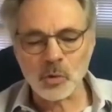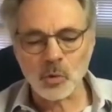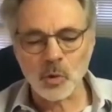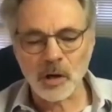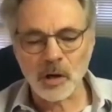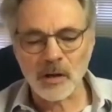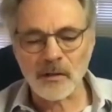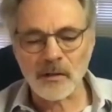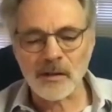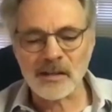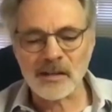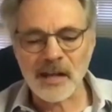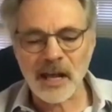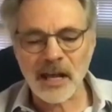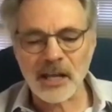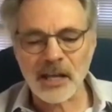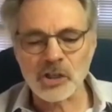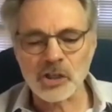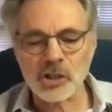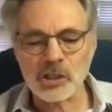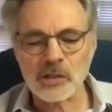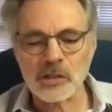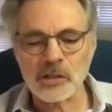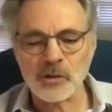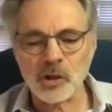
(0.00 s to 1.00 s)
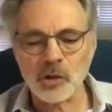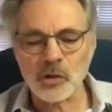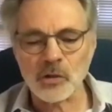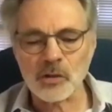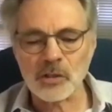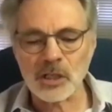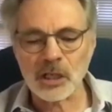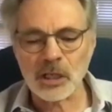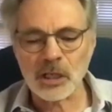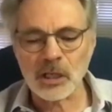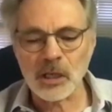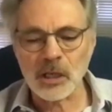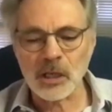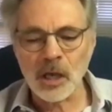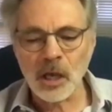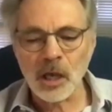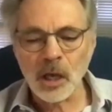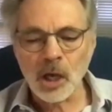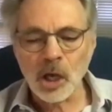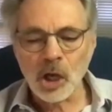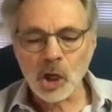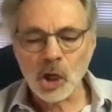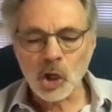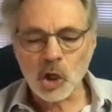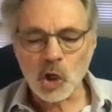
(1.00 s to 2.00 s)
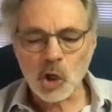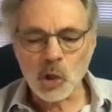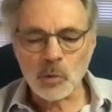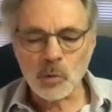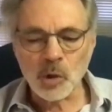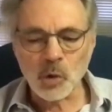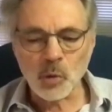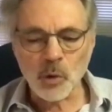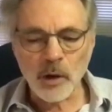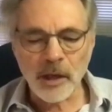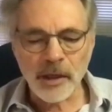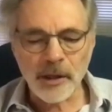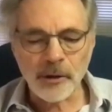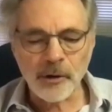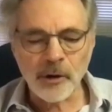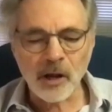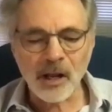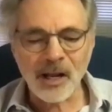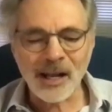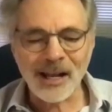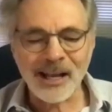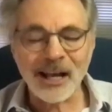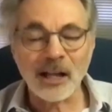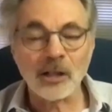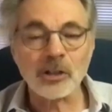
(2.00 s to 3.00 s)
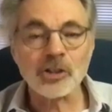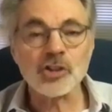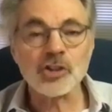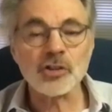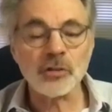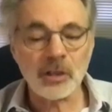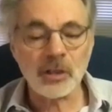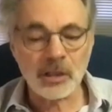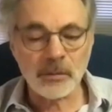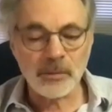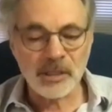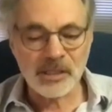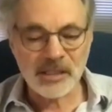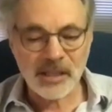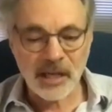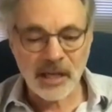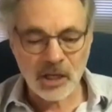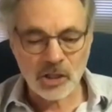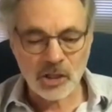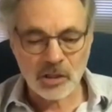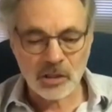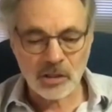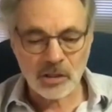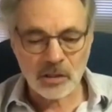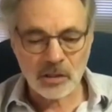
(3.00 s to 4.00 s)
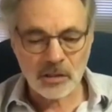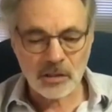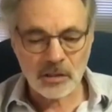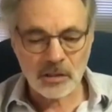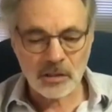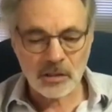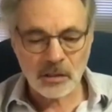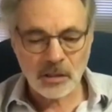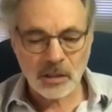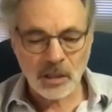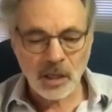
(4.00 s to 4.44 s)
What are the dangers of using humor where there are cultural limitations?